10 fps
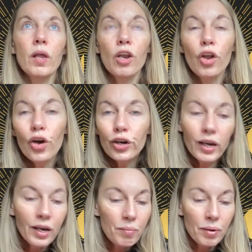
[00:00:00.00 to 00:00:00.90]

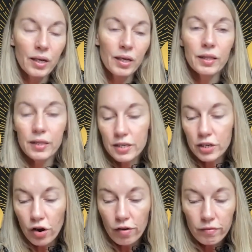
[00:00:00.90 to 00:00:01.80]
lurking beneath the
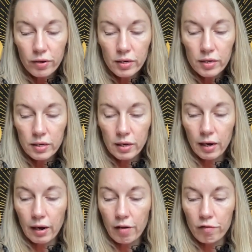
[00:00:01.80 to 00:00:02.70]
surface
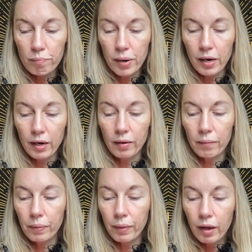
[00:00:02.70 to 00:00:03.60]
and have
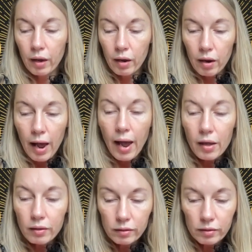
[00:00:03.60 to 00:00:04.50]
been
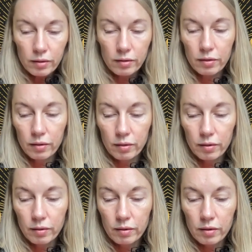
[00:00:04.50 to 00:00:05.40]
held,
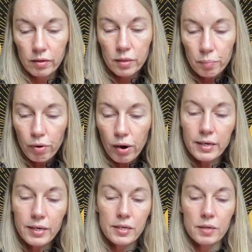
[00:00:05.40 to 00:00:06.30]

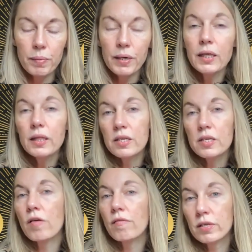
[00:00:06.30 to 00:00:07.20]
suppressed beneath the
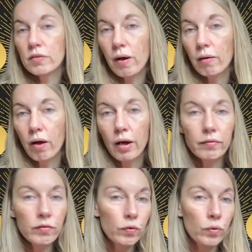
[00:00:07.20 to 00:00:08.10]
surface of our
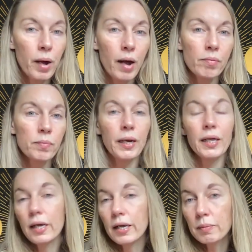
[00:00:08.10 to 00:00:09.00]
lives for perhaps many
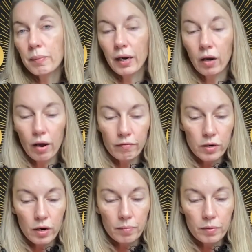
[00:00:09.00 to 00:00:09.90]
years, many
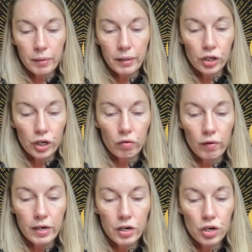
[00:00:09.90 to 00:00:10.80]
lifetimes, many
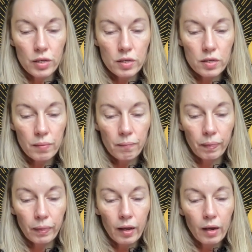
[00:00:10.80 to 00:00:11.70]
generations.
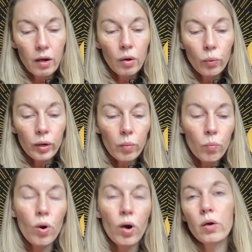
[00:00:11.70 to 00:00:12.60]
We
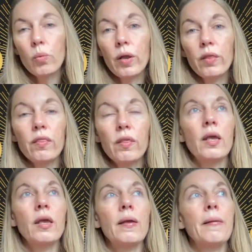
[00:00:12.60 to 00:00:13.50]
can work with
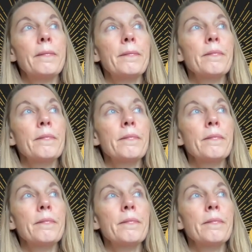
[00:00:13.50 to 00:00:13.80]
the